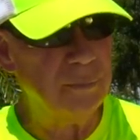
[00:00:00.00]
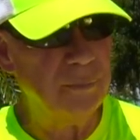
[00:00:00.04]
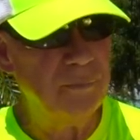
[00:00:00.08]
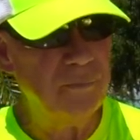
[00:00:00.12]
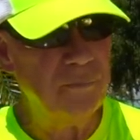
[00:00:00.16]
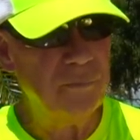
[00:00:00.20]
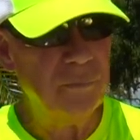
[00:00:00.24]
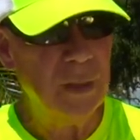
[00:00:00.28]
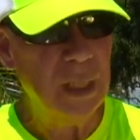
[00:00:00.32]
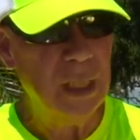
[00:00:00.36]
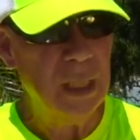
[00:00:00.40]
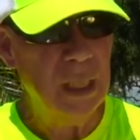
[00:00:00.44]

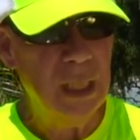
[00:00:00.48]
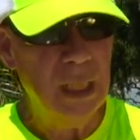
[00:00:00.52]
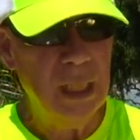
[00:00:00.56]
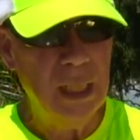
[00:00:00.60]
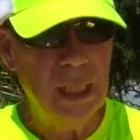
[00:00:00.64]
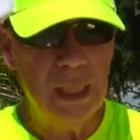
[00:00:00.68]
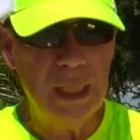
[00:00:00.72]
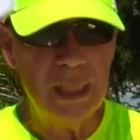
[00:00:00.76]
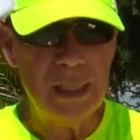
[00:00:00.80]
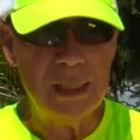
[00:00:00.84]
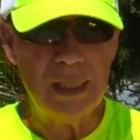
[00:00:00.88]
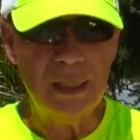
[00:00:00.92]

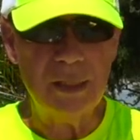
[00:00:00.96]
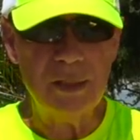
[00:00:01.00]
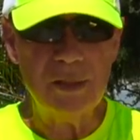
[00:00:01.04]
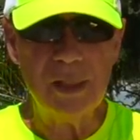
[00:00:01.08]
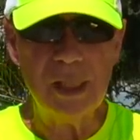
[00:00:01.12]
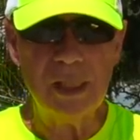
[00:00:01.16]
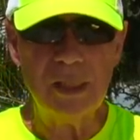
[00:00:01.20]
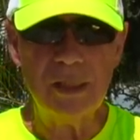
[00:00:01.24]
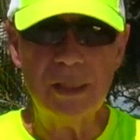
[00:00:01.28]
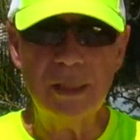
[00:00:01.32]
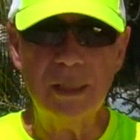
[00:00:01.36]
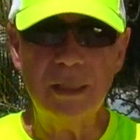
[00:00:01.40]
He's an
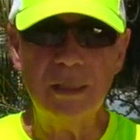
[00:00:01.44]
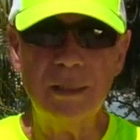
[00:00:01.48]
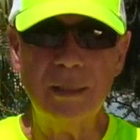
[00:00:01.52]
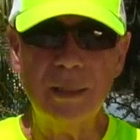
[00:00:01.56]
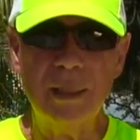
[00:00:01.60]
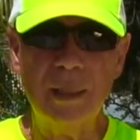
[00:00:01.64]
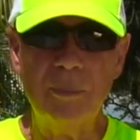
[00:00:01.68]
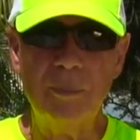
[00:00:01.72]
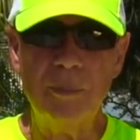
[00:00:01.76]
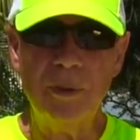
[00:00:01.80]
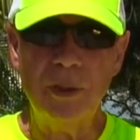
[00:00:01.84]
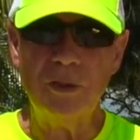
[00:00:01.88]
assistant
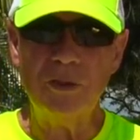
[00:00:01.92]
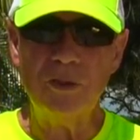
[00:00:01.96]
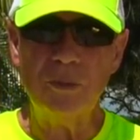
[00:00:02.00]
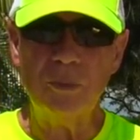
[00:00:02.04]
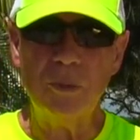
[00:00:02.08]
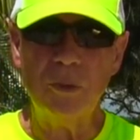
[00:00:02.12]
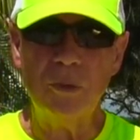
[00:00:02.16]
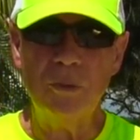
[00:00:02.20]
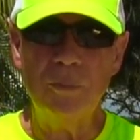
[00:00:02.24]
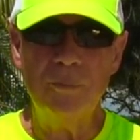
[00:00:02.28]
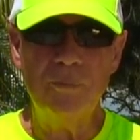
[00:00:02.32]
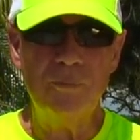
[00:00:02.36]

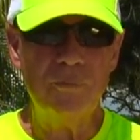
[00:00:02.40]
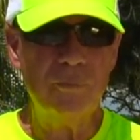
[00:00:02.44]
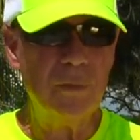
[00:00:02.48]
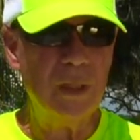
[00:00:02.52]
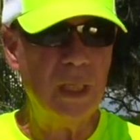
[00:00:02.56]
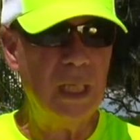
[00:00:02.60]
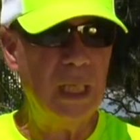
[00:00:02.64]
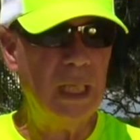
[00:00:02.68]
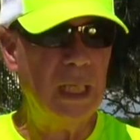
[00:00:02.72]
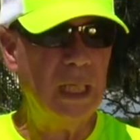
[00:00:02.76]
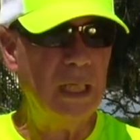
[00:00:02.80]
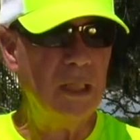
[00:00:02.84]
principal,
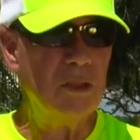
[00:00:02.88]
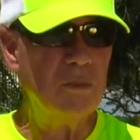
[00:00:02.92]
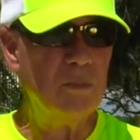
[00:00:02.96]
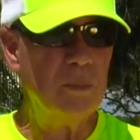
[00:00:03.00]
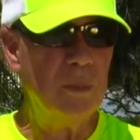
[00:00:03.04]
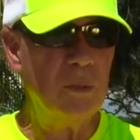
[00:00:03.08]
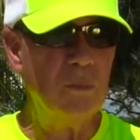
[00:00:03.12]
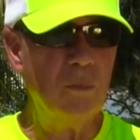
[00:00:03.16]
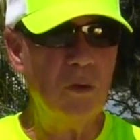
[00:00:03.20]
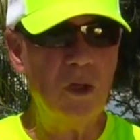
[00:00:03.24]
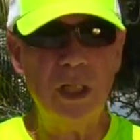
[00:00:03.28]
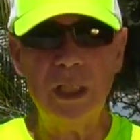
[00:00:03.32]
and he's
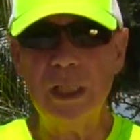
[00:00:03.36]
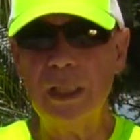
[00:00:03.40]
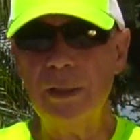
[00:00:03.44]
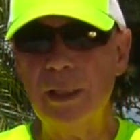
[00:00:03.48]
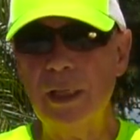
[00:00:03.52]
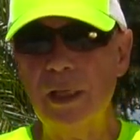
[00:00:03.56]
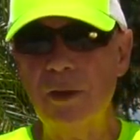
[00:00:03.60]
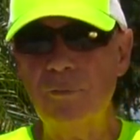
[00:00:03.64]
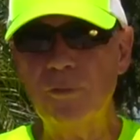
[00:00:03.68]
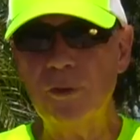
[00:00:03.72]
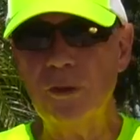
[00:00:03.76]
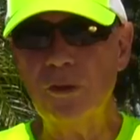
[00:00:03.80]
been working
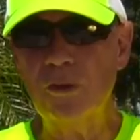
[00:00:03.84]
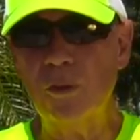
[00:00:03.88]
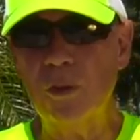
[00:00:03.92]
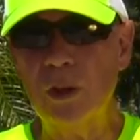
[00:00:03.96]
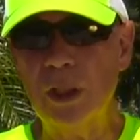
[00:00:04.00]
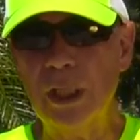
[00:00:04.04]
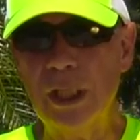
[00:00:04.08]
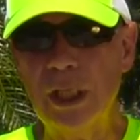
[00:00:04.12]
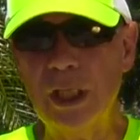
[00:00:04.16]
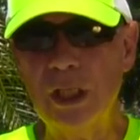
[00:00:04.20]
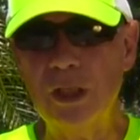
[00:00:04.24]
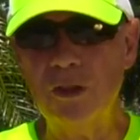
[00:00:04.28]
there for
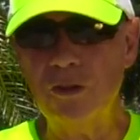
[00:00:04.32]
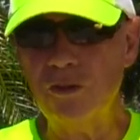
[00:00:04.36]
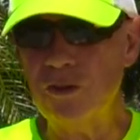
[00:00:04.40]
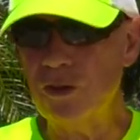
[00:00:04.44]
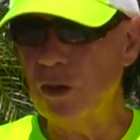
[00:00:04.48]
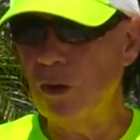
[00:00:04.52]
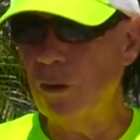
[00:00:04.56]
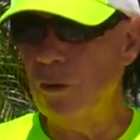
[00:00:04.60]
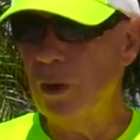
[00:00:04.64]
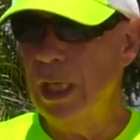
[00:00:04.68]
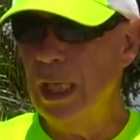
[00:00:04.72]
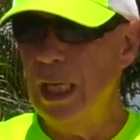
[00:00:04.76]
20 years.
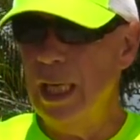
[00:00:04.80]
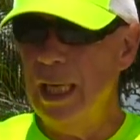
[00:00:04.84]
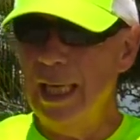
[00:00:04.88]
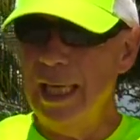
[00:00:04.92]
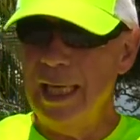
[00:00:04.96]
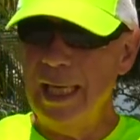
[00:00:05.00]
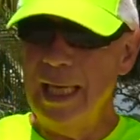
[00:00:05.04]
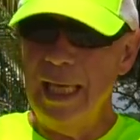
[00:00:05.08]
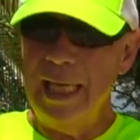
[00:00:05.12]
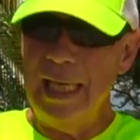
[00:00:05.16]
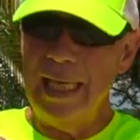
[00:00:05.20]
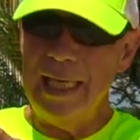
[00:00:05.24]
So
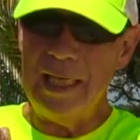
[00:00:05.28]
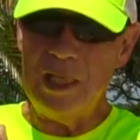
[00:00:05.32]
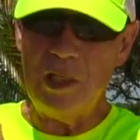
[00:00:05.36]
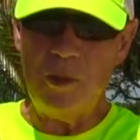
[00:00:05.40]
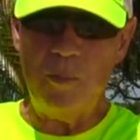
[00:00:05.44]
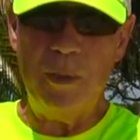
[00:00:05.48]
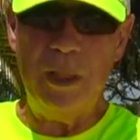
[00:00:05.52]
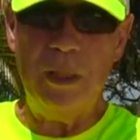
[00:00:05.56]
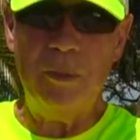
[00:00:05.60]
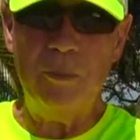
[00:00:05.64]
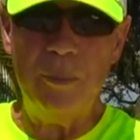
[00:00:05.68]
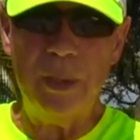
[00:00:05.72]
he's
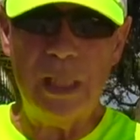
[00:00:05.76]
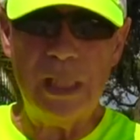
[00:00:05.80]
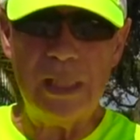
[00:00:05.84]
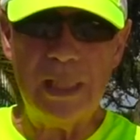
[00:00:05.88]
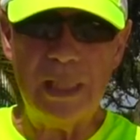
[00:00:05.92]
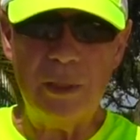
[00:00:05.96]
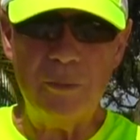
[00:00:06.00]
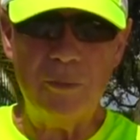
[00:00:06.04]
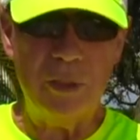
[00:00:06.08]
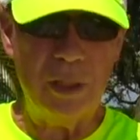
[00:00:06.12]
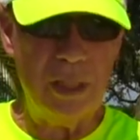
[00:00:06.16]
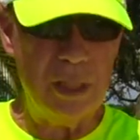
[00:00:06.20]
been
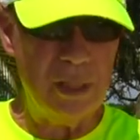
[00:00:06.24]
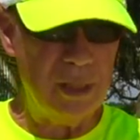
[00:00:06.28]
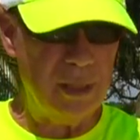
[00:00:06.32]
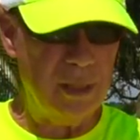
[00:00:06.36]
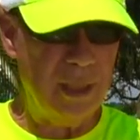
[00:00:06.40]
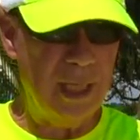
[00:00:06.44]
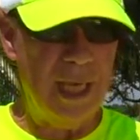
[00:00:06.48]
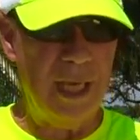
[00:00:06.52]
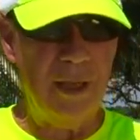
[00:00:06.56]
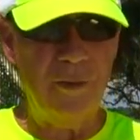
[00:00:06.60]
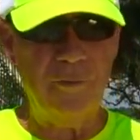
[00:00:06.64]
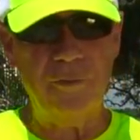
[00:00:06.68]
busy with his
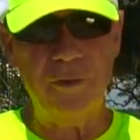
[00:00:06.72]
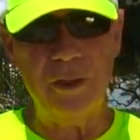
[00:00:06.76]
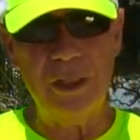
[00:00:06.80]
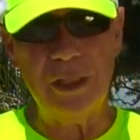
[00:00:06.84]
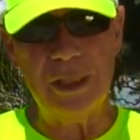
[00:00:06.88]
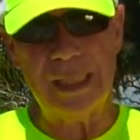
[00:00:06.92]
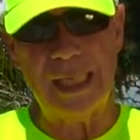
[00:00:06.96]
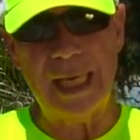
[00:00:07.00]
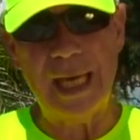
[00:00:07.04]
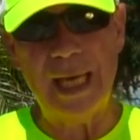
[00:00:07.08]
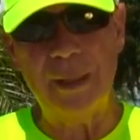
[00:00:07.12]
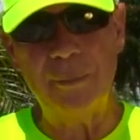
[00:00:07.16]
life.
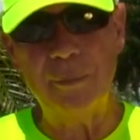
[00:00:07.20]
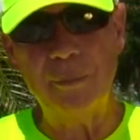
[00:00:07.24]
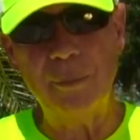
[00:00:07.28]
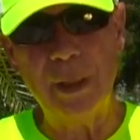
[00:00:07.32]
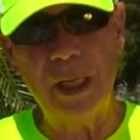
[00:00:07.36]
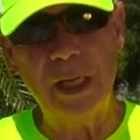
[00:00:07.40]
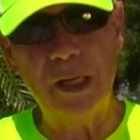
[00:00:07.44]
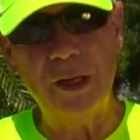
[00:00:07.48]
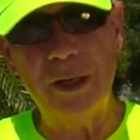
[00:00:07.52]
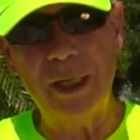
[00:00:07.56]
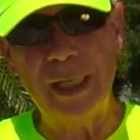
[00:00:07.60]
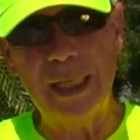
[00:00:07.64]
He's gotten
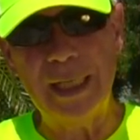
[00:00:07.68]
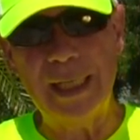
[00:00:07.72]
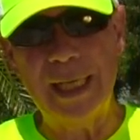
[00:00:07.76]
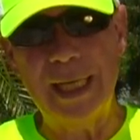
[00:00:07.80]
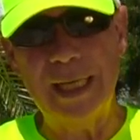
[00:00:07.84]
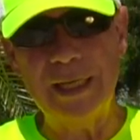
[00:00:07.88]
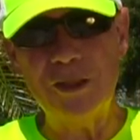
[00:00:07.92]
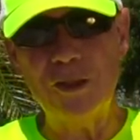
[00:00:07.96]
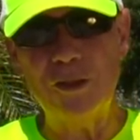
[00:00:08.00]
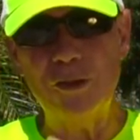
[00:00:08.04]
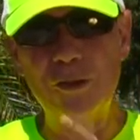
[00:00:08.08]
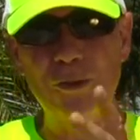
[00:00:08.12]
married. He
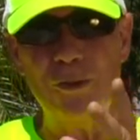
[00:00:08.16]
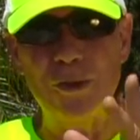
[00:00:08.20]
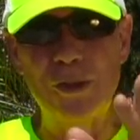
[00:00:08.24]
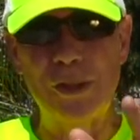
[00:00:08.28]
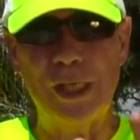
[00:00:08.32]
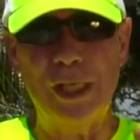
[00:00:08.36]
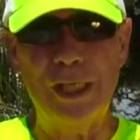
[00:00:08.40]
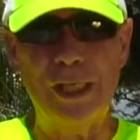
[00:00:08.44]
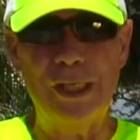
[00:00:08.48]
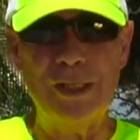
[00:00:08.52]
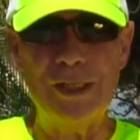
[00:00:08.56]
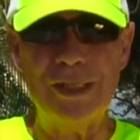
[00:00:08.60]
has 2
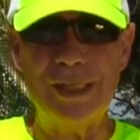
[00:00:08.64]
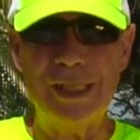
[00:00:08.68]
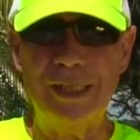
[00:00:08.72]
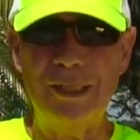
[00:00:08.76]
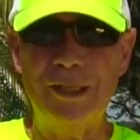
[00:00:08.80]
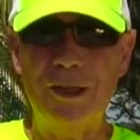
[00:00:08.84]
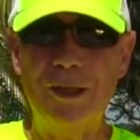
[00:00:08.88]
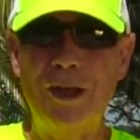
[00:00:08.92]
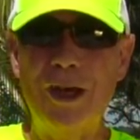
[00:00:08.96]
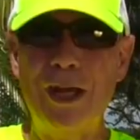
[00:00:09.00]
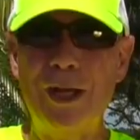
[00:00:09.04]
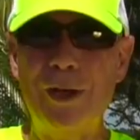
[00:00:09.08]
sons
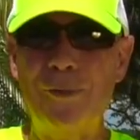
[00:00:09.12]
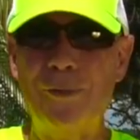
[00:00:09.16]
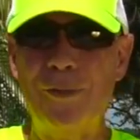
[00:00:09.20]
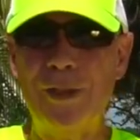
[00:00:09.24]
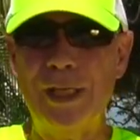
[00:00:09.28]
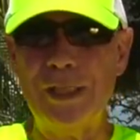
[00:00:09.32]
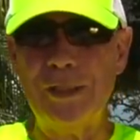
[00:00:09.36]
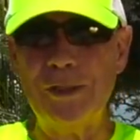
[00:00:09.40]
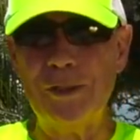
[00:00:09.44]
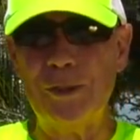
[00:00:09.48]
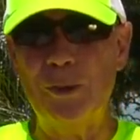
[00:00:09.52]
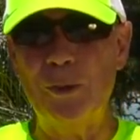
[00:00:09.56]
and a lot of
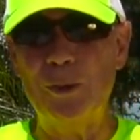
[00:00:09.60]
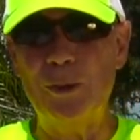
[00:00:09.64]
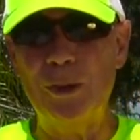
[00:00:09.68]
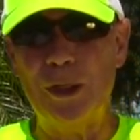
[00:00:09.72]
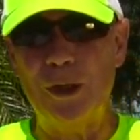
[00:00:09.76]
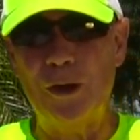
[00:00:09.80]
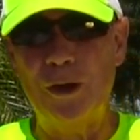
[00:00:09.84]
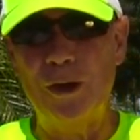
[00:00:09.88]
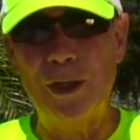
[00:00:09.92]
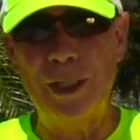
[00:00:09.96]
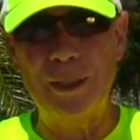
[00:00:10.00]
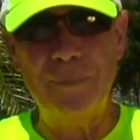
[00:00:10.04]
things
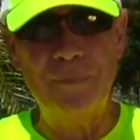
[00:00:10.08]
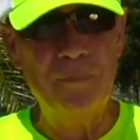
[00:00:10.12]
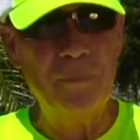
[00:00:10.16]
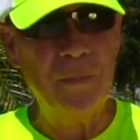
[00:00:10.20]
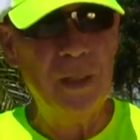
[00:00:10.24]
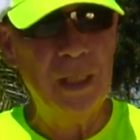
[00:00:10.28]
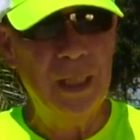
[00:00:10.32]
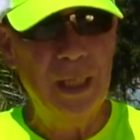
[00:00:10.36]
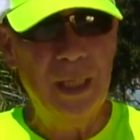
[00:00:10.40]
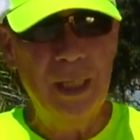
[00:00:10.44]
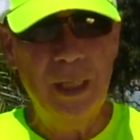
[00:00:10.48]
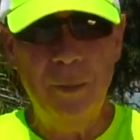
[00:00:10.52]
going on,
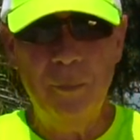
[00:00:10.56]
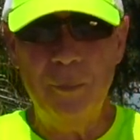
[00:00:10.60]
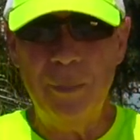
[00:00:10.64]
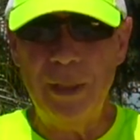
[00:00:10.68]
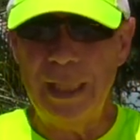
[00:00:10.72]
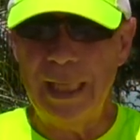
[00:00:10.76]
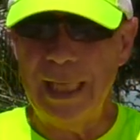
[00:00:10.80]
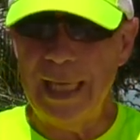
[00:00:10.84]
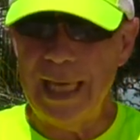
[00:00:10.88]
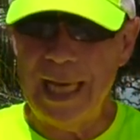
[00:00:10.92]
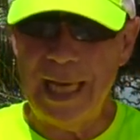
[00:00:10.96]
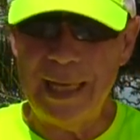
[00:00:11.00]

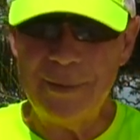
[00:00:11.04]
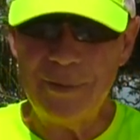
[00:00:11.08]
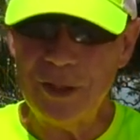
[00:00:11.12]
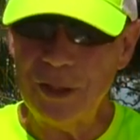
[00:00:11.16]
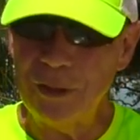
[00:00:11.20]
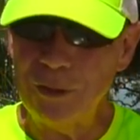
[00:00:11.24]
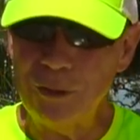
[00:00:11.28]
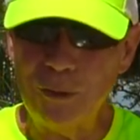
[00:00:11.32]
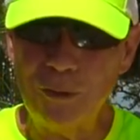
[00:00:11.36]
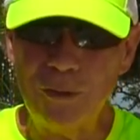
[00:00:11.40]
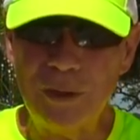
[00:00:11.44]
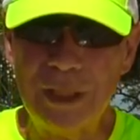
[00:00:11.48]
but he
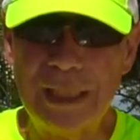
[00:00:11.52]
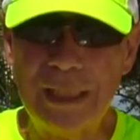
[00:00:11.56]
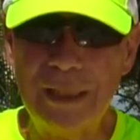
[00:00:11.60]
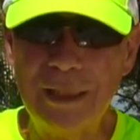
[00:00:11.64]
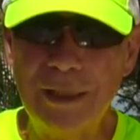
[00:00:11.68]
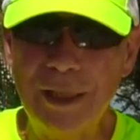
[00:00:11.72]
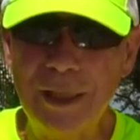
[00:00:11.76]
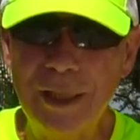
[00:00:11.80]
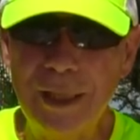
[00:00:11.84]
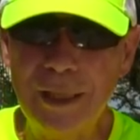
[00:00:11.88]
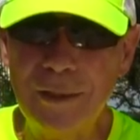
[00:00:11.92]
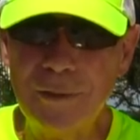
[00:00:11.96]
absolutely
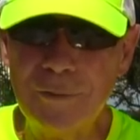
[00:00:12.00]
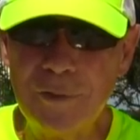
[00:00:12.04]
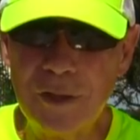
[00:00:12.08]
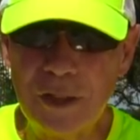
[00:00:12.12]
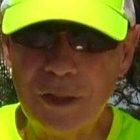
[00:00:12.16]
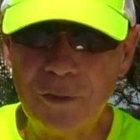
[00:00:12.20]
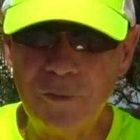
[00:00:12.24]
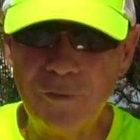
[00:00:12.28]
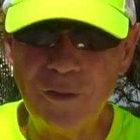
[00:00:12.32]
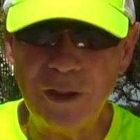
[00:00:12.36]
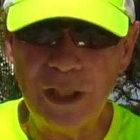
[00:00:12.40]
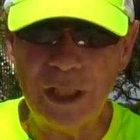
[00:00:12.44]
loves
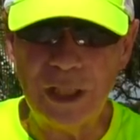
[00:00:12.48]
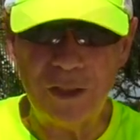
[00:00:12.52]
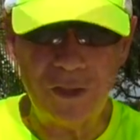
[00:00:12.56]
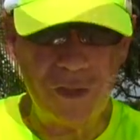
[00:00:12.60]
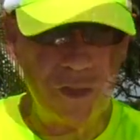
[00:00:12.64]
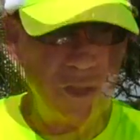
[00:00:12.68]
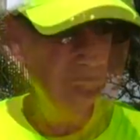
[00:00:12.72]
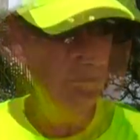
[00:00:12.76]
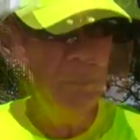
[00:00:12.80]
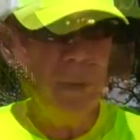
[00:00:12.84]
to fish.